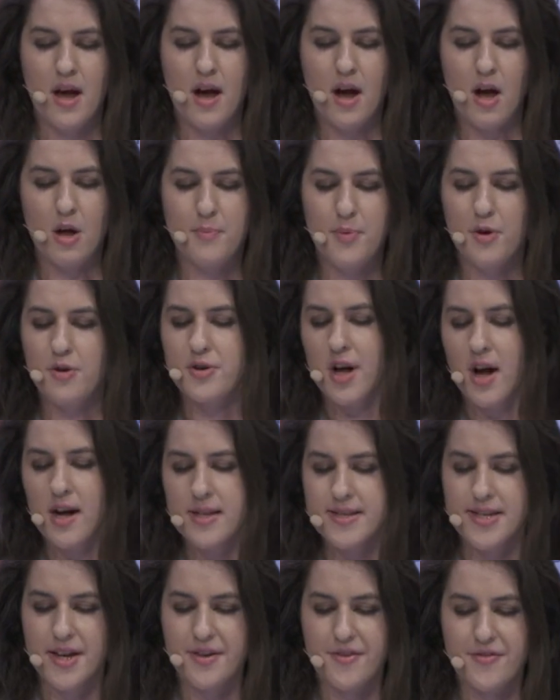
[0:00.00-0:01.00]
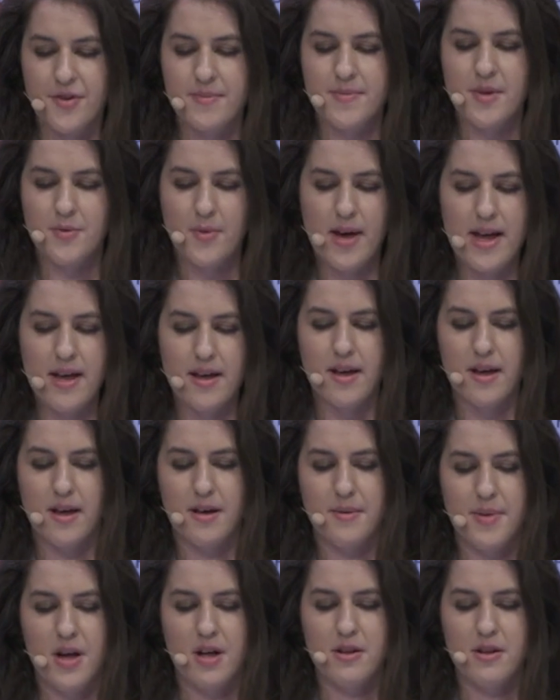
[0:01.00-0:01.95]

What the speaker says: I'll pull content from the web.